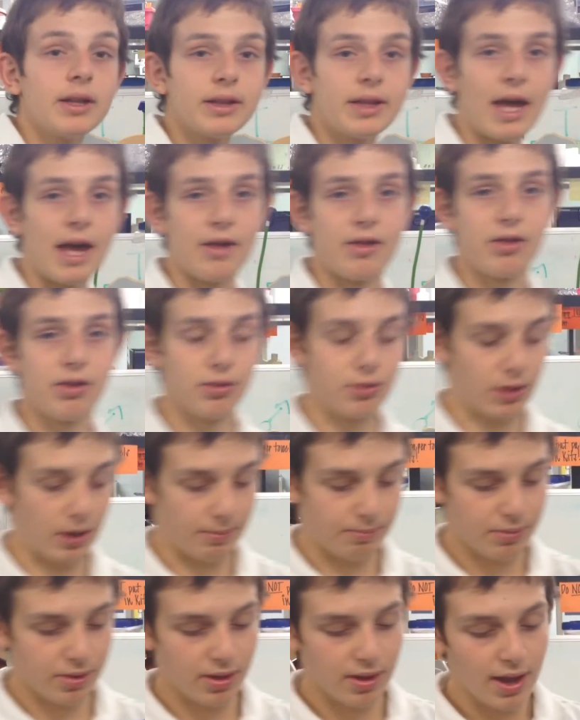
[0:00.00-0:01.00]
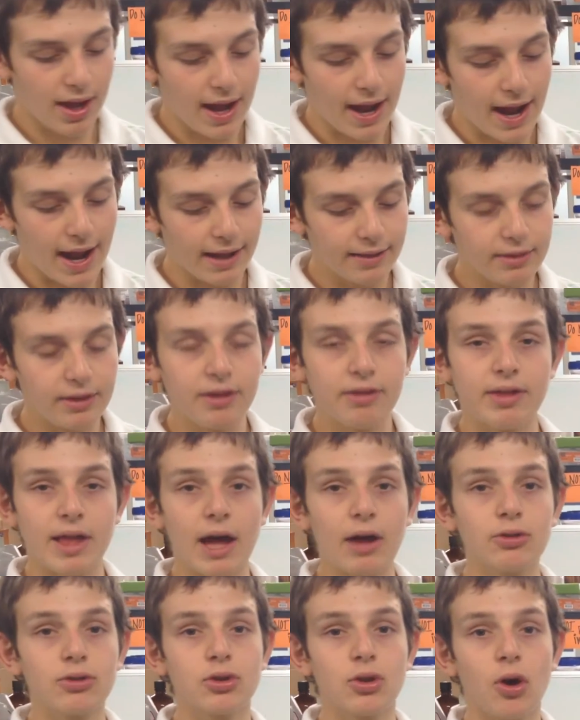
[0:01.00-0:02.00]
test strips. Hand these
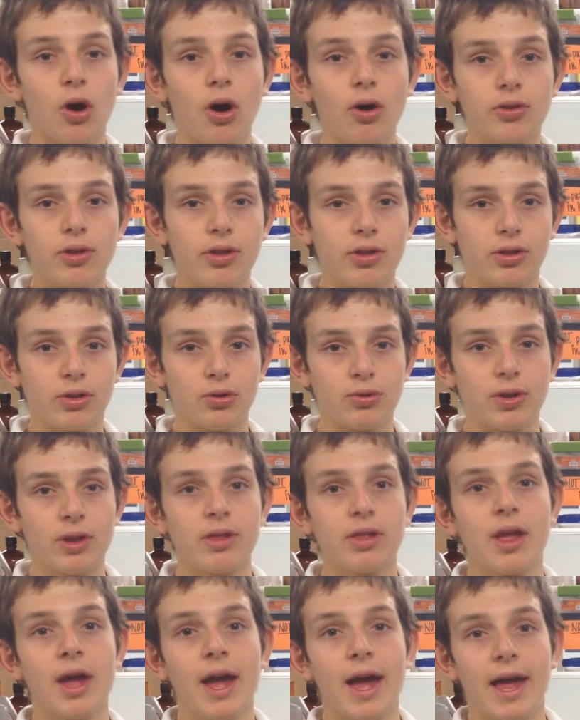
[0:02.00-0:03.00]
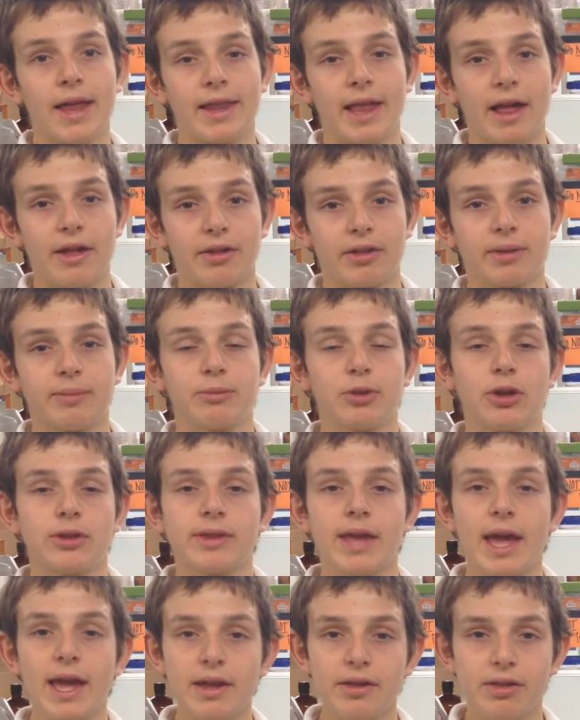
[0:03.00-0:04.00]
out to all the students and ask them to
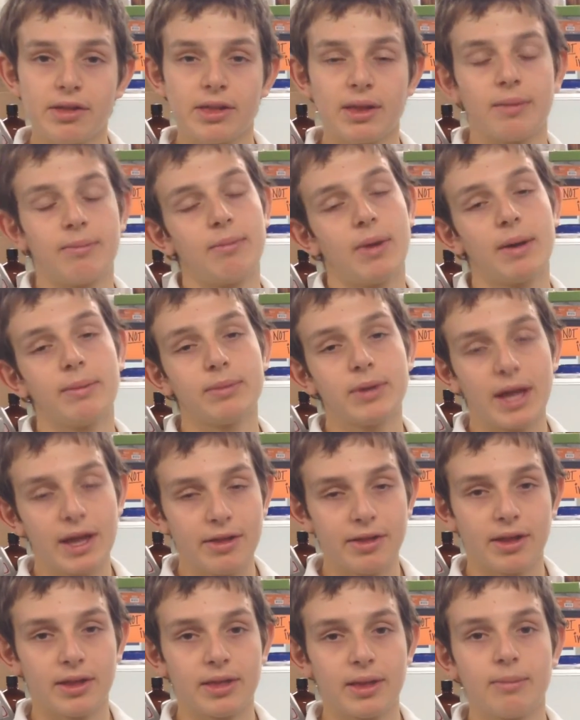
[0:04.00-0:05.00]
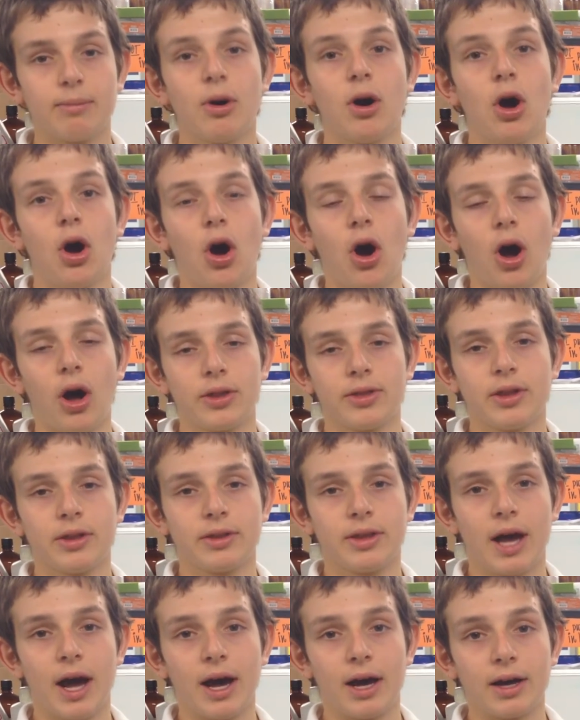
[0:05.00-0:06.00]
taste them by placing them on the
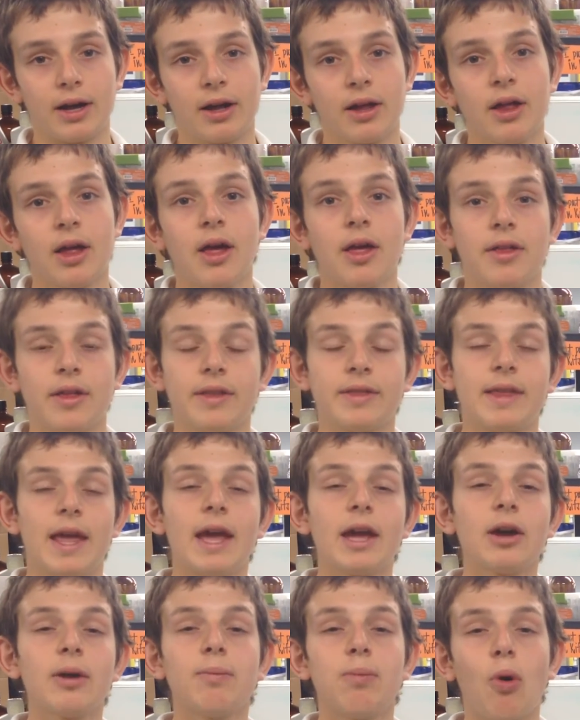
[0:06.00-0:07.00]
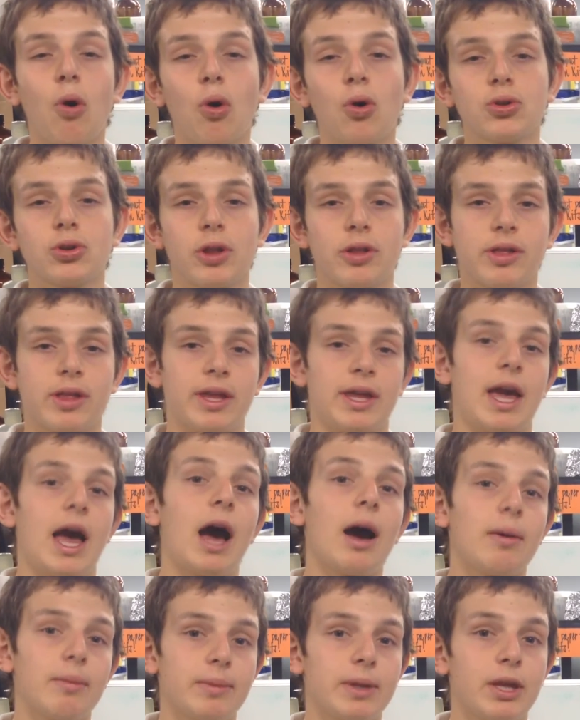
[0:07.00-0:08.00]
tongue. Then take a poll to see
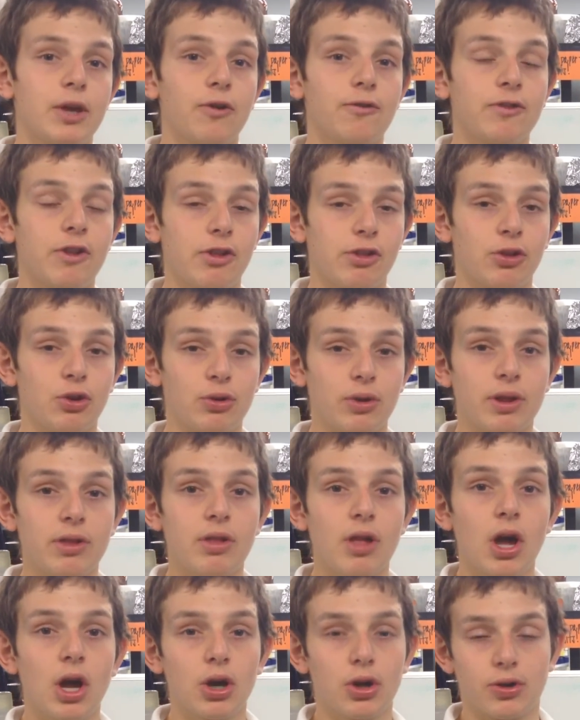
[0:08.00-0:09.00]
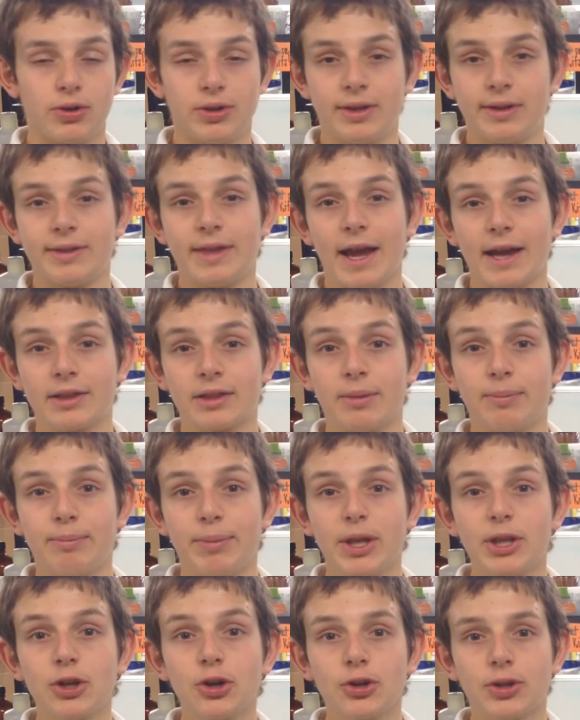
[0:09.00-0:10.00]
how many of the students could detect a
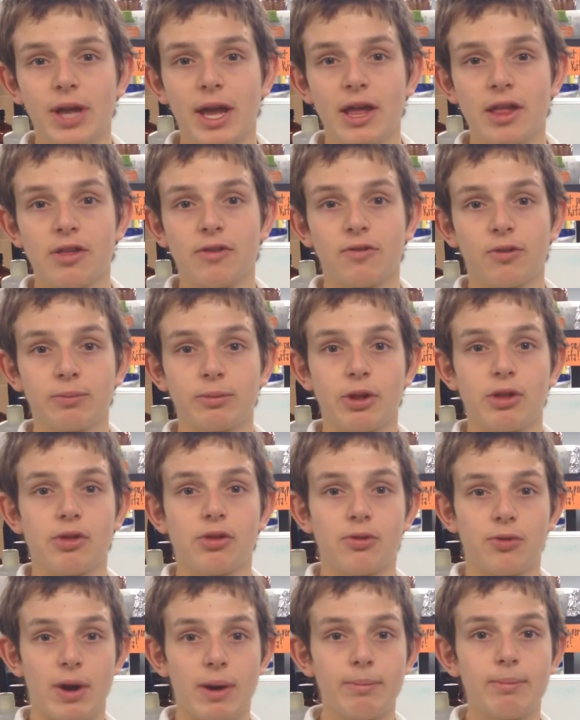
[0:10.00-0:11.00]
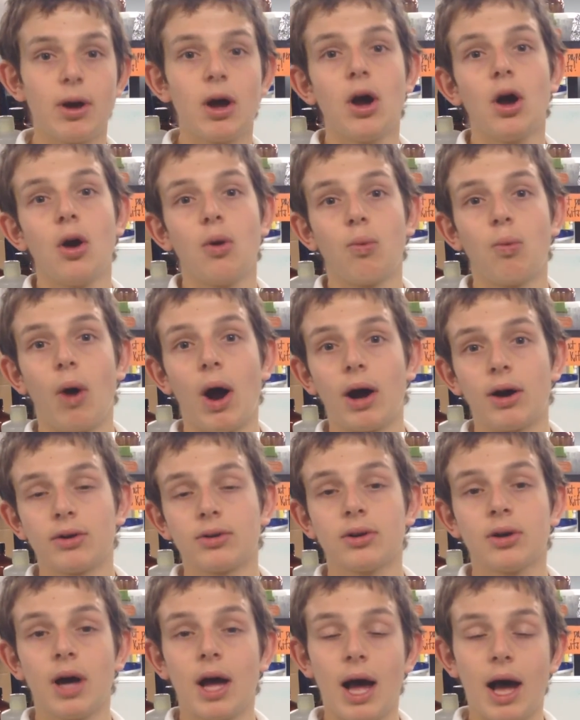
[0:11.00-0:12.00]
bitter taste from the strip,
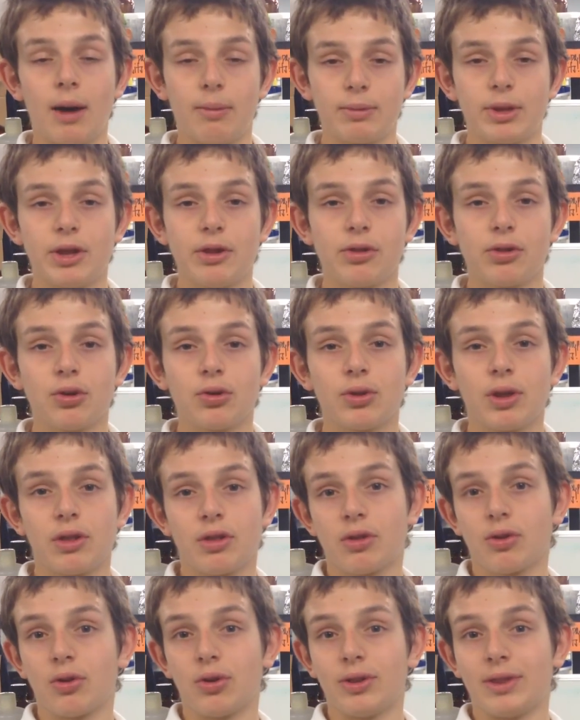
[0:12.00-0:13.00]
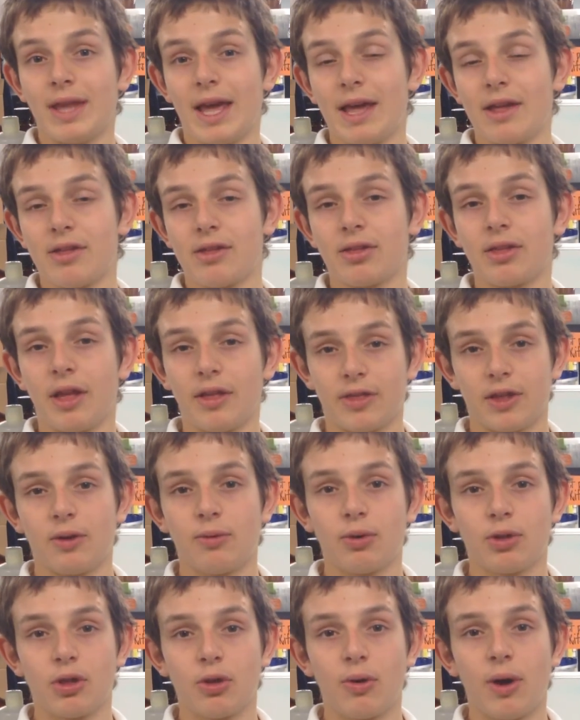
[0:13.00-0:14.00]
while how many students could taste
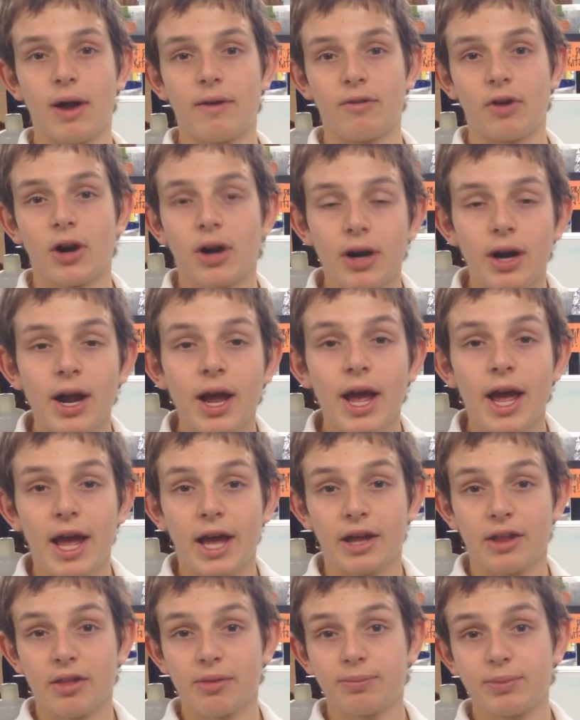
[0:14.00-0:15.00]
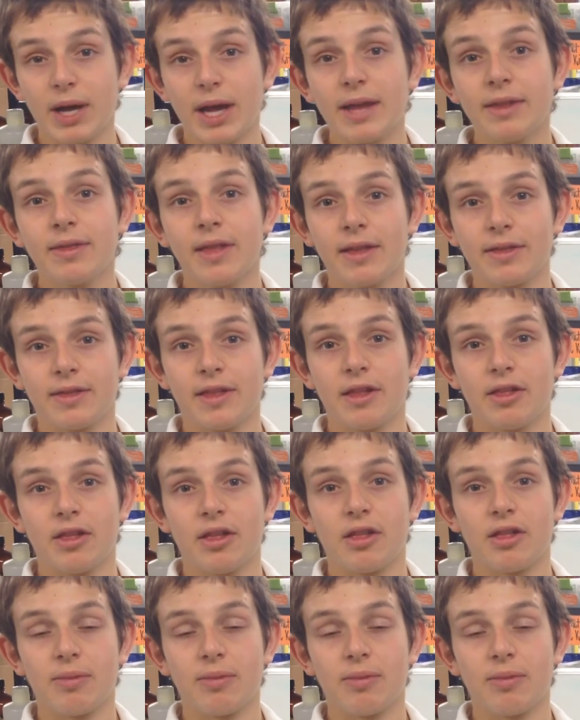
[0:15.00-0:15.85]
nothing whatsoever. Explain that this